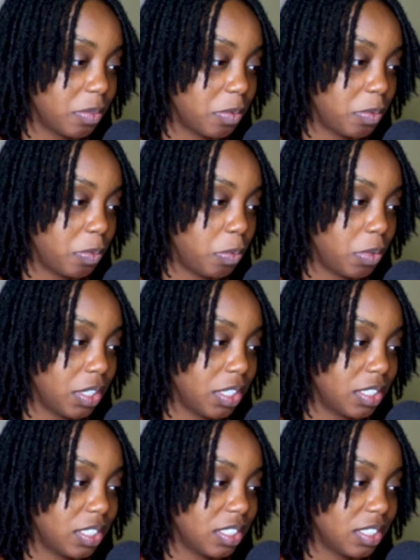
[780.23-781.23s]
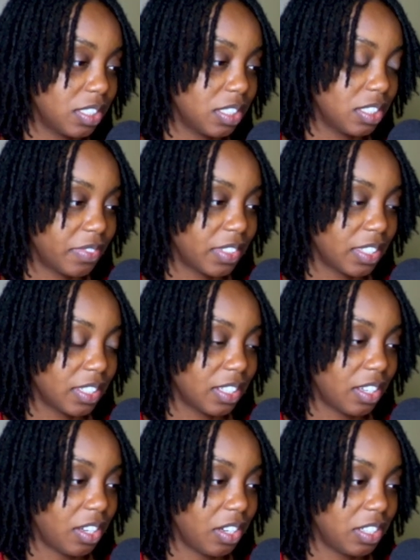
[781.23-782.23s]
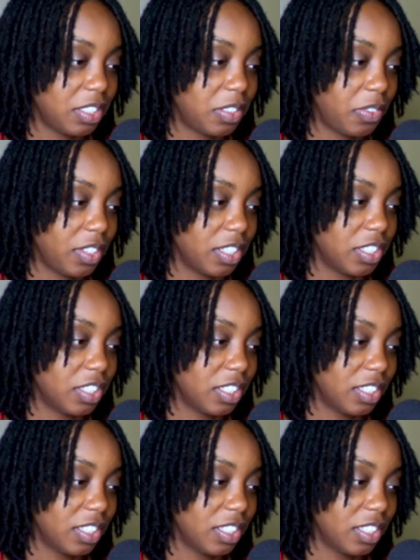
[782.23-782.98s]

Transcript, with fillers: What? All these fish.